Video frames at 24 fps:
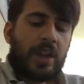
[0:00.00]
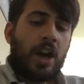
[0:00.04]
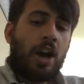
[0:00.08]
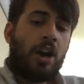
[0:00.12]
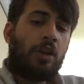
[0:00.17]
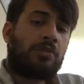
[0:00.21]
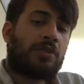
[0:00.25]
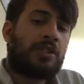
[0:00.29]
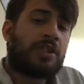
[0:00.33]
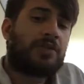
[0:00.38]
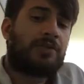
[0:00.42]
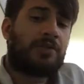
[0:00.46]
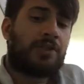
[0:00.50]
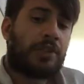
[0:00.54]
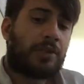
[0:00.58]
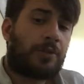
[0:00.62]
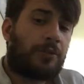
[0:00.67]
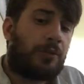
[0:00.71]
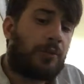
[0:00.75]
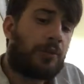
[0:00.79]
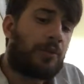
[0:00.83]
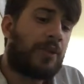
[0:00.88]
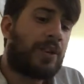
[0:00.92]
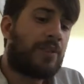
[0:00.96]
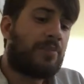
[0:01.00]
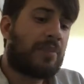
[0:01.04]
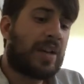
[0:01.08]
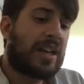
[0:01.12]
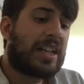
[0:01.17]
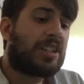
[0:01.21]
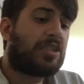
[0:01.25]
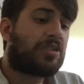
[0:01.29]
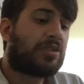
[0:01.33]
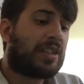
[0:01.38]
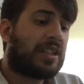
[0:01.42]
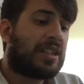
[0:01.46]
I'll just look through it,
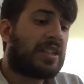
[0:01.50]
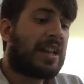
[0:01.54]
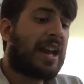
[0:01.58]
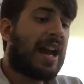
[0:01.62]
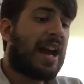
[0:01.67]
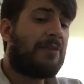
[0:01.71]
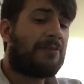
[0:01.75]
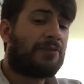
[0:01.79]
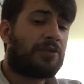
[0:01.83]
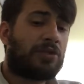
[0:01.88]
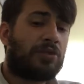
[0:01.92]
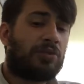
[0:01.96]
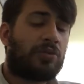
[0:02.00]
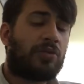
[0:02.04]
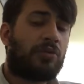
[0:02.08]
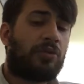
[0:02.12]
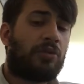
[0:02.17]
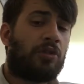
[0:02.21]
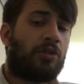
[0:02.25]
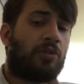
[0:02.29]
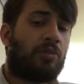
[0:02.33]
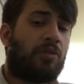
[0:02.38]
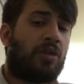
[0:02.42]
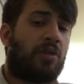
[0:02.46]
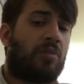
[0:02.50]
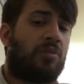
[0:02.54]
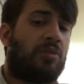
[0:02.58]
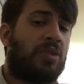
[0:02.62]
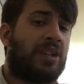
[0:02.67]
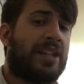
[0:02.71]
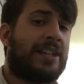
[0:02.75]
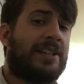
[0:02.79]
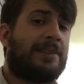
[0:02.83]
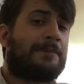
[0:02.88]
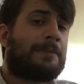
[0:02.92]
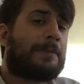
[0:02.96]
make sure that you have talked through it
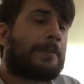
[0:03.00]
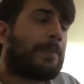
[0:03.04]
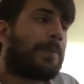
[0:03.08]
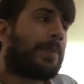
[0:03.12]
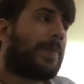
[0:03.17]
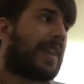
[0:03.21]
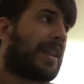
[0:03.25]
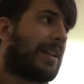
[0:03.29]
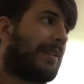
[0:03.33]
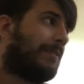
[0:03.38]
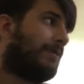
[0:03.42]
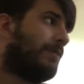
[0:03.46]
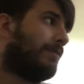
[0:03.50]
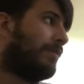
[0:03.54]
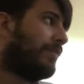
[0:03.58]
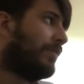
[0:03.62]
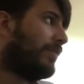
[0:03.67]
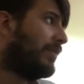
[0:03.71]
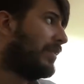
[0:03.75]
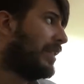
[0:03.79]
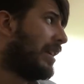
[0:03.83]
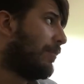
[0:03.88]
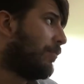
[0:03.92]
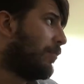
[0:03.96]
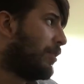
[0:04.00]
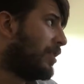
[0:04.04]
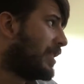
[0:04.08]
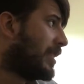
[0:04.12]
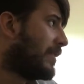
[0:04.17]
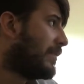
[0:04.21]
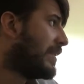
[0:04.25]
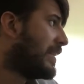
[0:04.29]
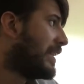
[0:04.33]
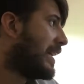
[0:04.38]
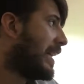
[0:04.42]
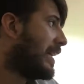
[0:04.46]
properly, and once
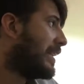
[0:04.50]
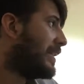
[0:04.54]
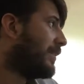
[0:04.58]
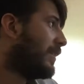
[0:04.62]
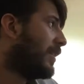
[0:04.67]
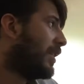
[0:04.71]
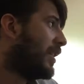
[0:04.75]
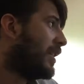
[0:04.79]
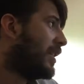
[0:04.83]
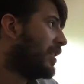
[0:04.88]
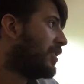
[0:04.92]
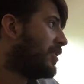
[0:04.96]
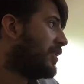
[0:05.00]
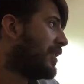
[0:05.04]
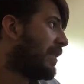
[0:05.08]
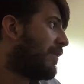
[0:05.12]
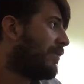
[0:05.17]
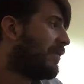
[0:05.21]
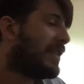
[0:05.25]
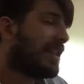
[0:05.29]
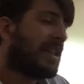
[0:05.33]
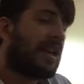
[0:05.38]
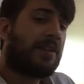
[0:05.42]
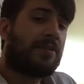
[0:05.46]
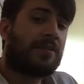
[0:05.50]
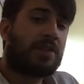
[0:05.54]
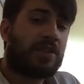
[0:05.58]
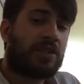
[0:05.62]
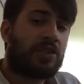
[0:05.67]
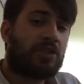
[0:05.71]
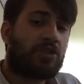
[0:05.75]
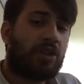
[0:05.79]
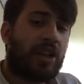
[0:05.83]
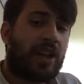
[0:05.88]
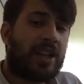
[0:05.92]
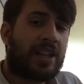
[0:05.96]
I'm satisfied that you definitely have done
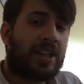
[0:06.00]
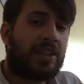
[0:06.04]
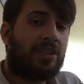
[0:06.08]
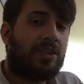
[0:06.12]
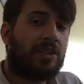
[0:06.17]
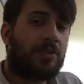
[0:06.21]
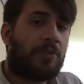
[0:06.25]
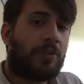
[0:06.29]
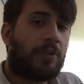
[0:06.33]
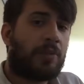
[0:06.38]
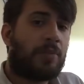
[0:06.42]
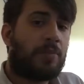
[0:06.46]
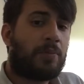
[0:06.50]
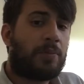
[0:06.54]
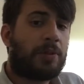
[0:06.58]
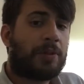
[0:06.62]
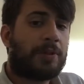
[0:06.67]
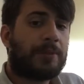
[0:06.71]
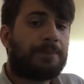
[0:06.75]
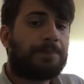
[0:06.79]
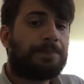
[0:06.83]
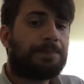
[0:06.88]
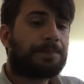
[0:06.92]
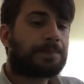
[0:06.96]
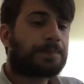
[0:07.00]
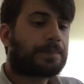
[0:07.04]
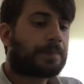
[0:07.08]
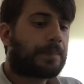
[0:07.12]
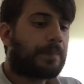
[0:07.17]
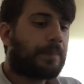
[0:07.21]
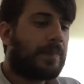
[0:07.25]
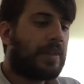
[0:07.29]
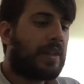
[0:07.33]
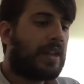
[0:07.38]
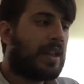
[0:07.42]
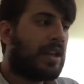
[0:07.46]
the training and looked through the book,
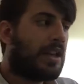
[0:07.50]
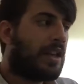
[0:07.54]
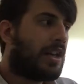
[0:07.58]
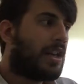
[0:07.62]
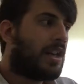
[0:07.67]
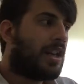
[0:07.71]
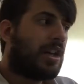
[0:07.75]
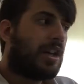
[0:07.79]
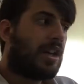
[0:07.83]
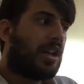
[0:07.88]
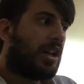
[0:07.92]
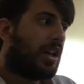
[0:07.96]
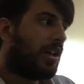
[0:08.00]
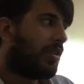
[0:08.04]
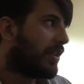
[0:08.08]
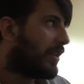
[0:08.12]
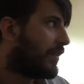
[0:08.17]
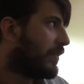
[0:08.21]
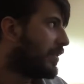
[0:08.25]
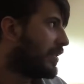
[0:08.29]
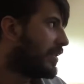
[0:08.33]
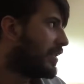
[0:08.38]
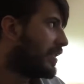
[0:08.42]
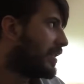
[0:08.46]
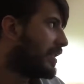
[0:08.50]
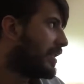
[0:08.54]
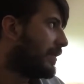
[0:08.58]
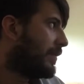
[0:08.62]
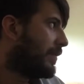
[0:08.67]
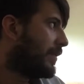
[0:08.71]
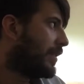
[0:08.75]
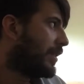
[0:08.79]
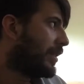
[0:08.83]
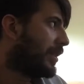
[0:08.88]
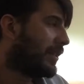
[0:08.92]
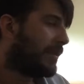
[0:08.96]
I'll give you a
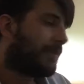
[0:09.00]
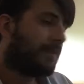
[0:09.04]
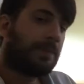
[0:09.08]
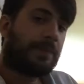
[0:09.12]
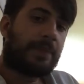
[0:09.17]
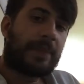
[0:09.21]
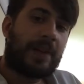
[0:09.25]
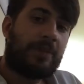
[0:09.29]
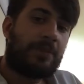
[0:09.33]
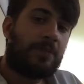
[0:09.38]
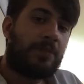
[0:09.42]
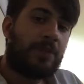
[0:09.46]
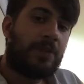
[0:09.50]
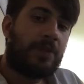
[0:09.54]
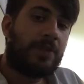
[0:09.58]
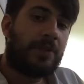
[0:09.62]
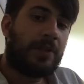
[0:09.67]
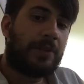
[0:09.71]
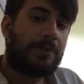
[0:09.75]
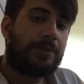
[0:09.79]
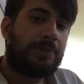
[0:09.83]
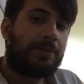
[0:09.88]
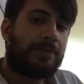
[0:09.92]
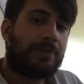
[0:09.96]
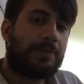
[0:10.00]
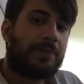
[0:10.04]
certificate and we'll move on.